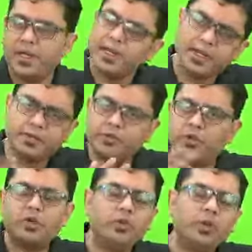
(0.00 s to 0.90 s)
It is
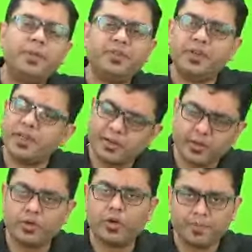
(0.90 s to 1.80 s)
not only present at the
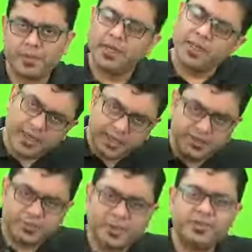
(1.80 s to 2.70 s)
top. It is
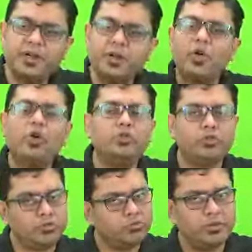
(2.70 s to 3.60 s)
present all
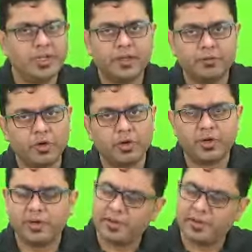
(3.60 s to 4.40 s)
through in the water.